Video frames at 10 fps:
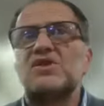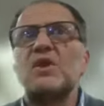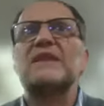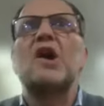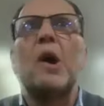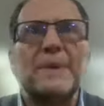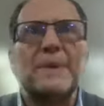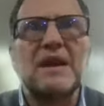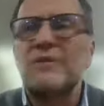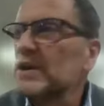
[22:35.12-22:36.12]
doing the
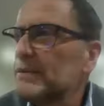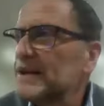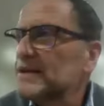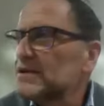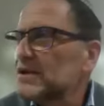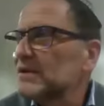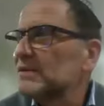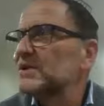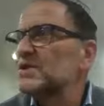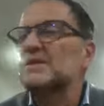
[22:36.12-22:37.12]
opposite of what you're meant to do,
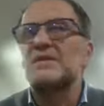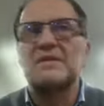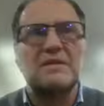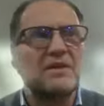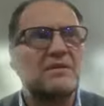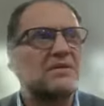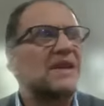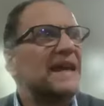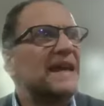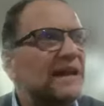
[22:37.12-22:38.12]
which is to,
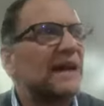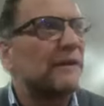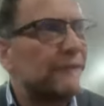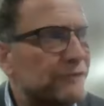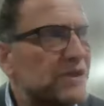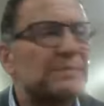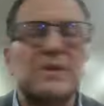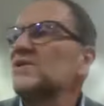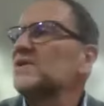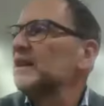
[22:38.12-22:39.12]
to eat like a free
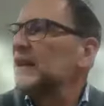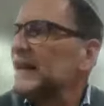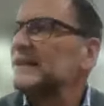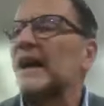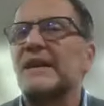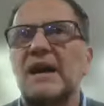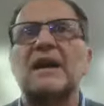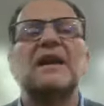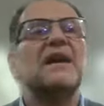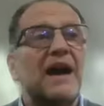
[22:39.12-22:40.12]
person and eat like
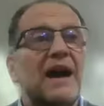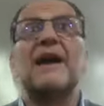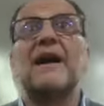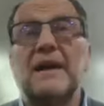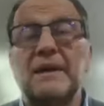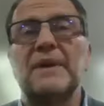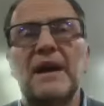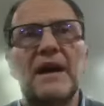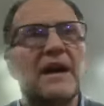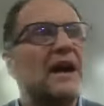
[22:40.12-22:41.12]
a, a, um,
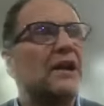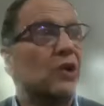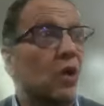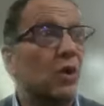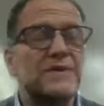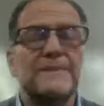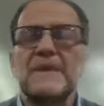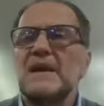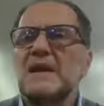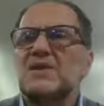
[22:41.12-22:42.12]
a, a lord.
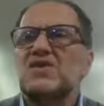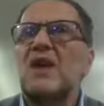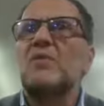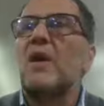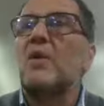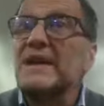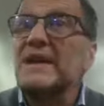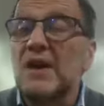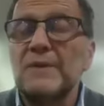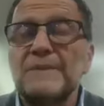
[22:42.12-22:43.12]
So what we
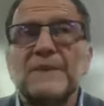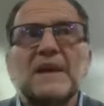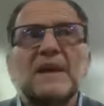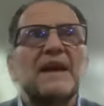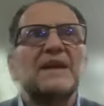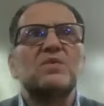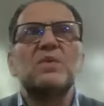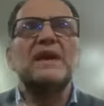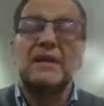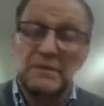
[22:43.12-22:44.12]
do is
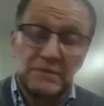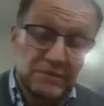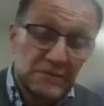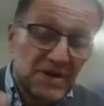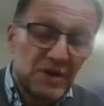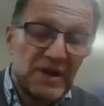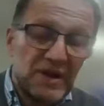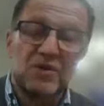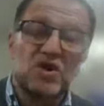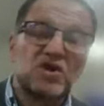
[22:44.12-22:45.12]
we do
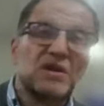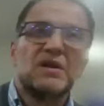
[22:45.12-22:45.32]
kiddush,